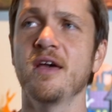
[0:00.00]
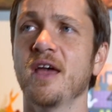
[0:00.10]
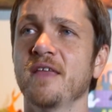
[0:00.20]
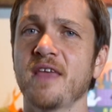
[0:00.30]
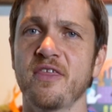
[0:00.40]

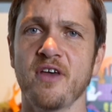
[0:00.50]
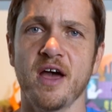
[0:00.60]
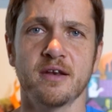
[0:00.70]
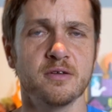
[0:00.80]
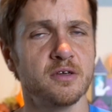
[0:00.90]
And they
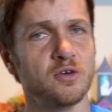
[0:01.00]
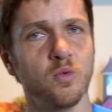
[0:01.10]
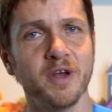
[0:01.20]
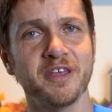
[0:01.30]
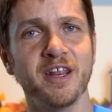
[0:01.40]
thought,
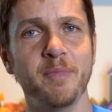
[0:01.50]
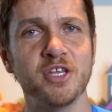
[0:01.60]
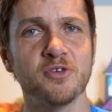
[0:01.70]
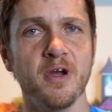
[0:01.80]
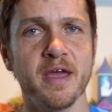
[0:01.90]
what could it be
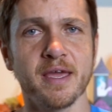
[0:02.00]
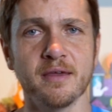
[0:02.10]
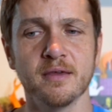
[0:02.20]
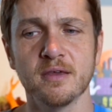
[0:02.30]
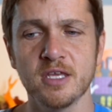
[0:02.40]

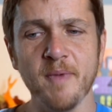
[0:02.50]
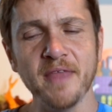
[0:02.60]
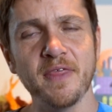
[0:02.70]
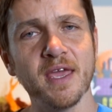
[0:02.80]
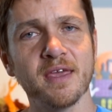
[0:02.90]
drawing? You
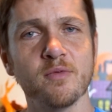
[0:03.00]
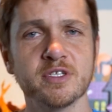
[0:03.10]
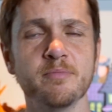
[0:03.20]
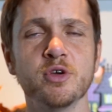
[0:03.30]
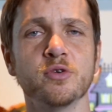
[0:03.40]
might think it was
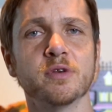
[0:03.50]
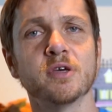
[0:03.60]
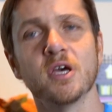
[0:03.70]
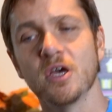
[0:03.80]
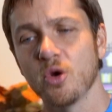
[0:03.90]
a
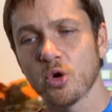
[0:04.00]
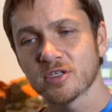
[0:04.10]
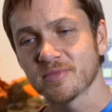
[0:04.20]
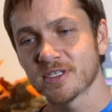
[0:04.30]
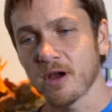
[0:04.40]
moon, or
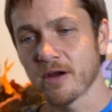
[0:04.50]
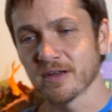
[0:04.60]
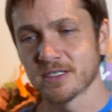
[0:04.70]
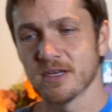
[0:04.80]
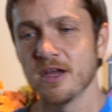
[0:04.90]
some
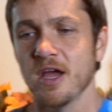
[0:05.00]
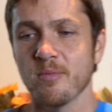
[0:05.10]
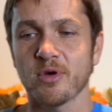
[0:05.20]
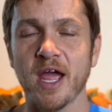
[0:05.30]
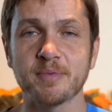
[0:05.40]
stars,
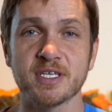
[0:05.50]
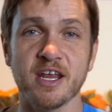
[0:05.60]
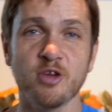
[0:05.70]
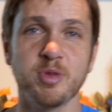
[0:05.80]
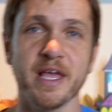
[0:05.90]
perhaps an
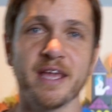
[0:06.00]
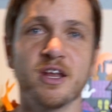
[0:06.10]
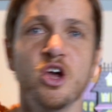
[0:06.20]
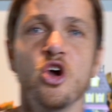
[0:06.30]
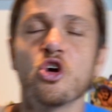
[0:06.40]
airplane,
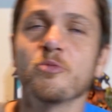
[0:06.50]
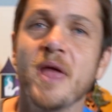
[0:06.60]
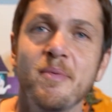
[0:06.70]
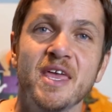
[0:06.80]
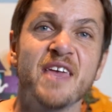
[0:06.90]
or
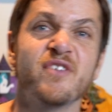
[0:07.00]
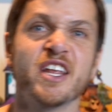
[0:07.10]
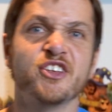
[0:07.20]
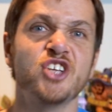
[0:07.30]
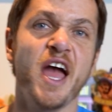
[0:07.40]
maybe even
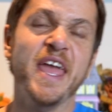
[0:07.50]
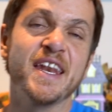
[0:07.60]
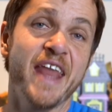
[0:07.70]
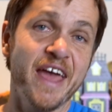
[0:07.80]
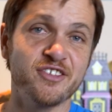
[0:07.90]
a
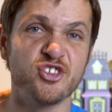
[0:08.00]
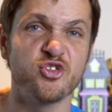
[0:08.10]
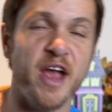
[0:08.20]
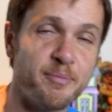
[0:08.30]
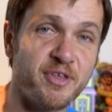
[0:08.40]
giant net to
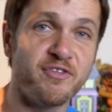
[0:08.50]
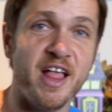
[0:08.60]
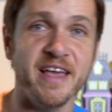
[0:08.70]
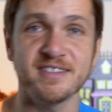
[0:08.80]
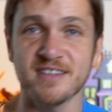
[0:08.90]
trap the
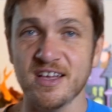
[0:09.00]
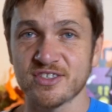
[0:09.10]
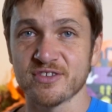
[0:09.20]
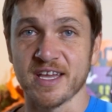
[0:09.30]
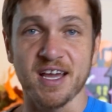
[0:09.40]
flying
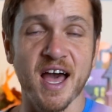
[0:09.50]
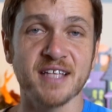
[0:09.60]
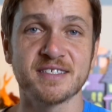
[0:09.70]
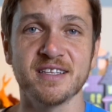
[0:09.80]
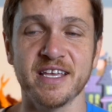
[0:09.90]
saucer that
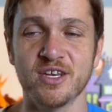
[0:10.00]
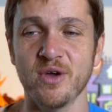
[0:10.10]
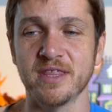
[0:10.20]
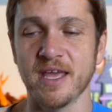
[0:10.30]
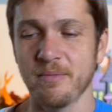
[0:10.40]
constantly
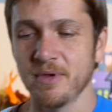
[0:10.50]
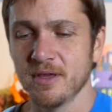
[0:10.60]
annoyed them.